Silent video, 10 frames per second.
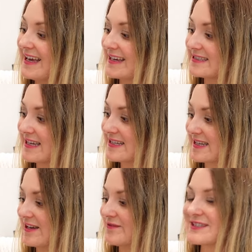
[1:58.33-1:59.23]
And yes, I
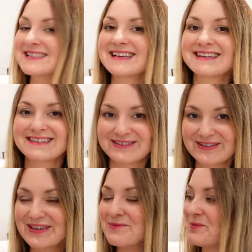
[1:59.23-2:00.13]
have decided to
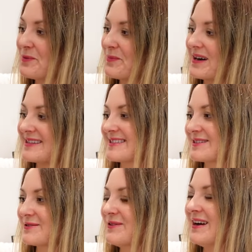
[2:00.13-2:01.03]
keep it, but I
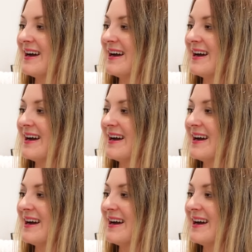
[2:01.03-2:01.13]
still